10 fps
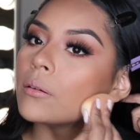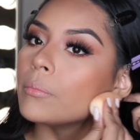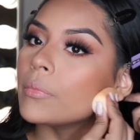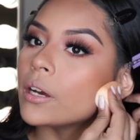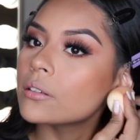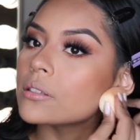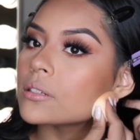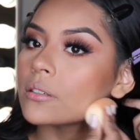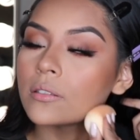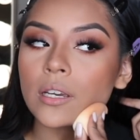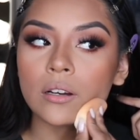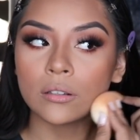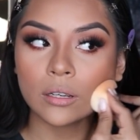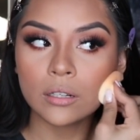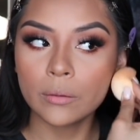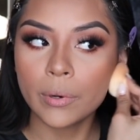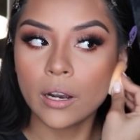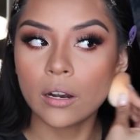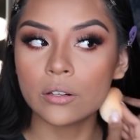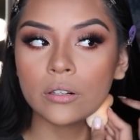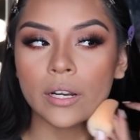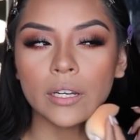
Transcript: melt down any powder,